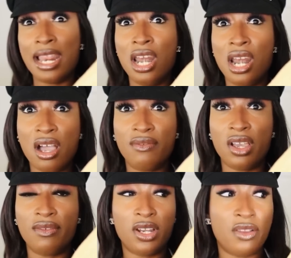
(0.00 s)
love,
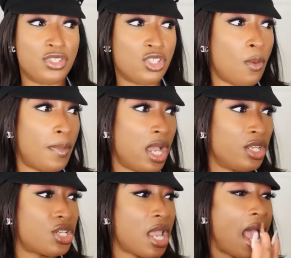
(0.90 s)
love, love so
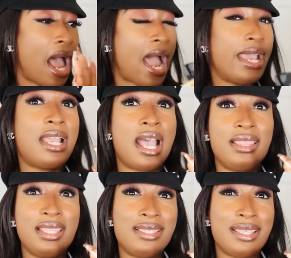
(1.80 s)
much. I got
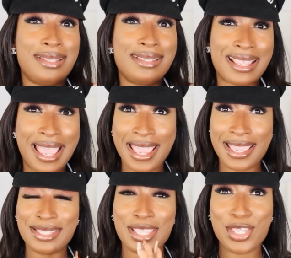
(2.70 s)
this in a
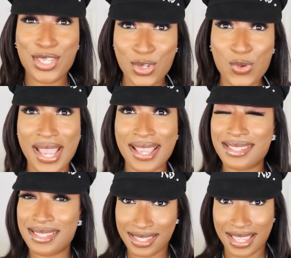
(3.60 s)
size US
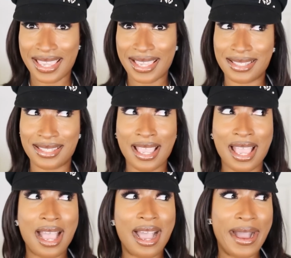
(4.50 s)
6
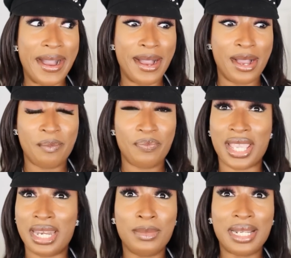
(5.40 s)
um,
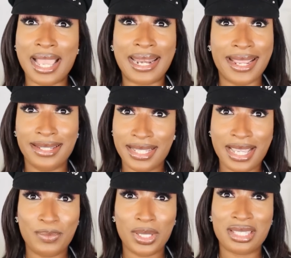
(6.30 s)
and I'm glad I
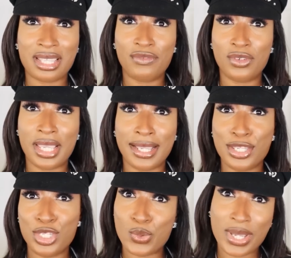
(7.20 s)
did because I feel like a
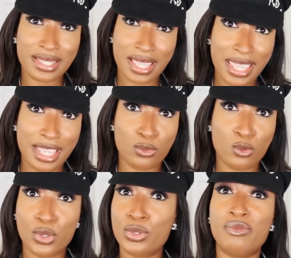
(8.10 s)
US 8
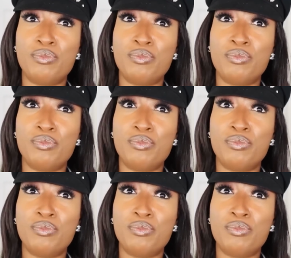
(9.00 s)
could have